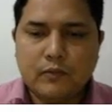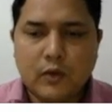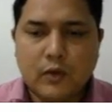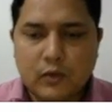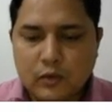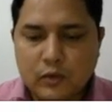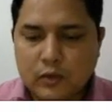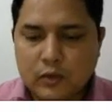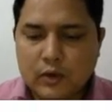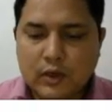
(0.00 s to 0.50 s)

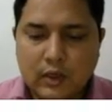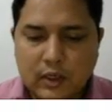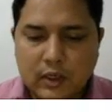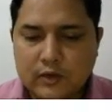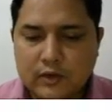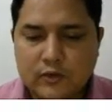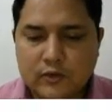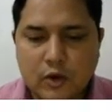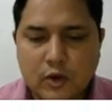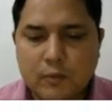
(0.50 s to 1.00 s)
So let
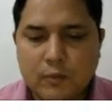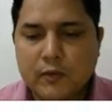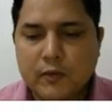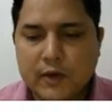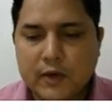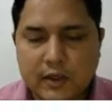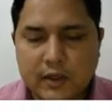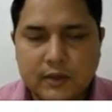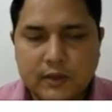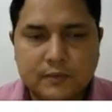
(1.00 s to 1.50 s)
us stop
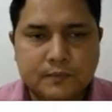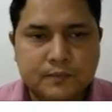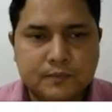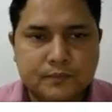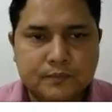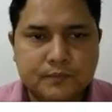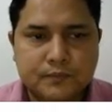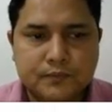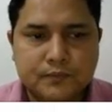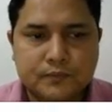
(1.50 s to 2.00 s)
over here
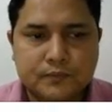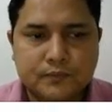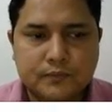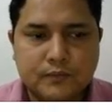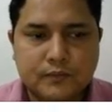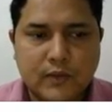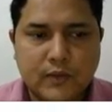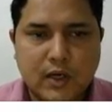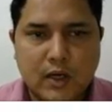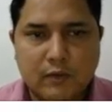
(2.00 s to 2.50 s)

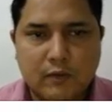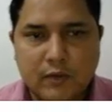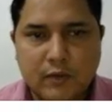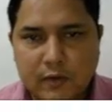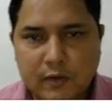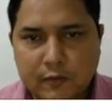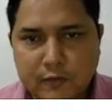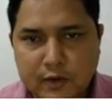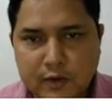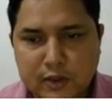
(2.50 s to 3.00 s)
and we
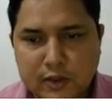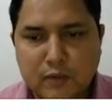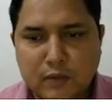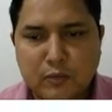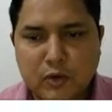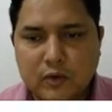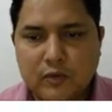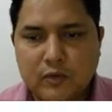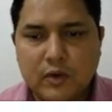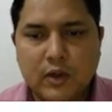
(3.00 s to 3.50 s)
will further
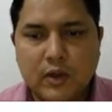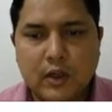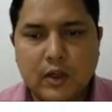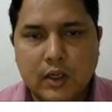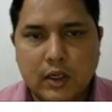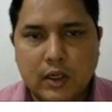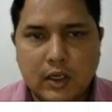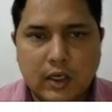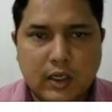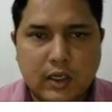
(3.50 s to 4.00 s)
move
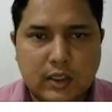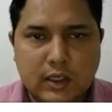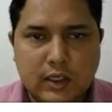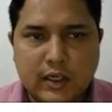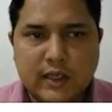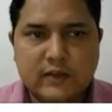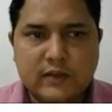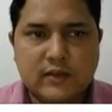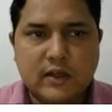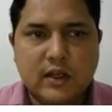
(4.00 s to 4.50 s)
in the
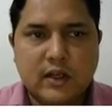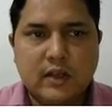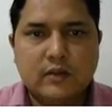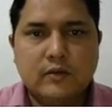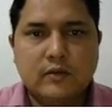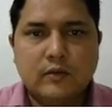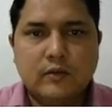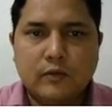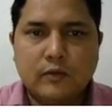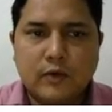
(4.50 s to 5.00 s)
next
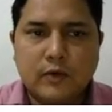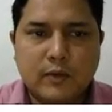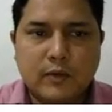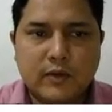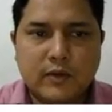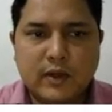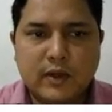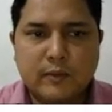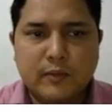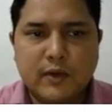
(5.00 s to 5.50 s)
class from the
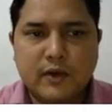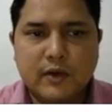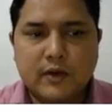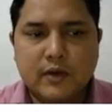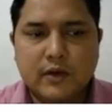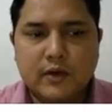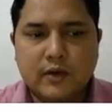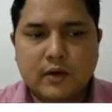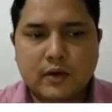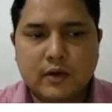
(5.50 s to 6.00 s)
same
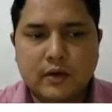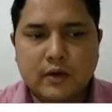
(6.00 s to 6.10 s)
session,